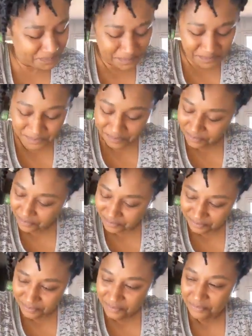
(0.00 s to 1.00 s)
It
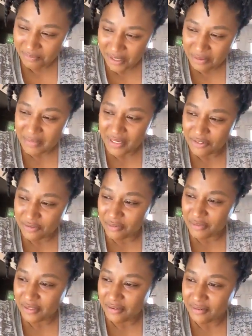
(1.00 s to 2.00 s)
makes
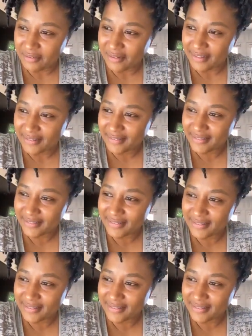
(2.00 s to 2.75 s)
dribbling hard.